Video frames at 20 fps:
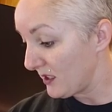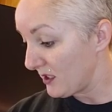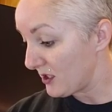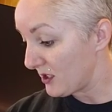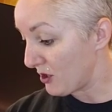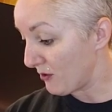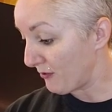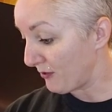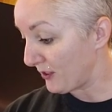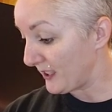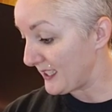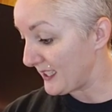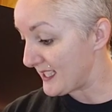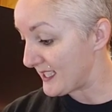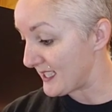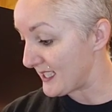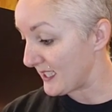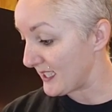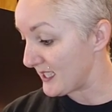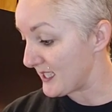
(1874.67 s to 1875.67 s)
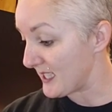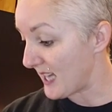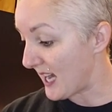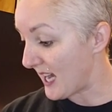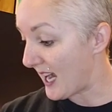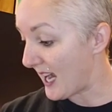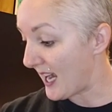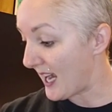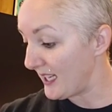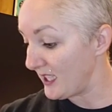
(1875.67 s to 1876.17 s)
So, for instance,
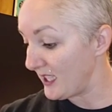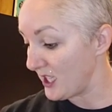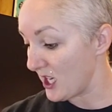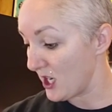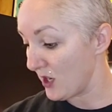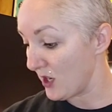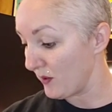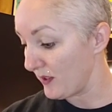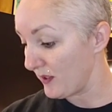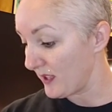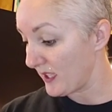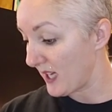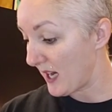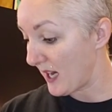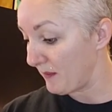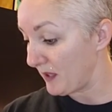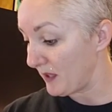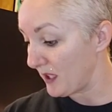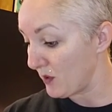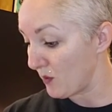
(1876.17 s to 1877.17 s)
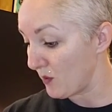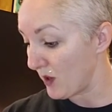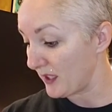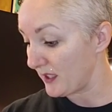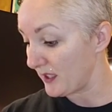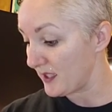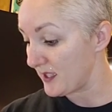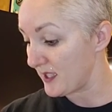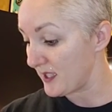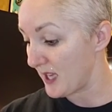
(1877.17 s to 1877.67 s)
I know that I'm going to
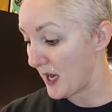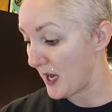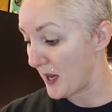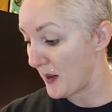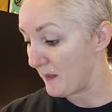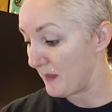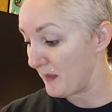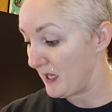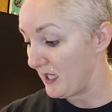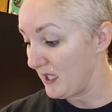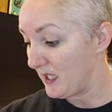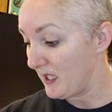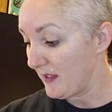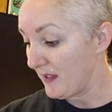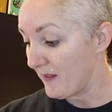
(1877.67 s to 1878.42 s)
want some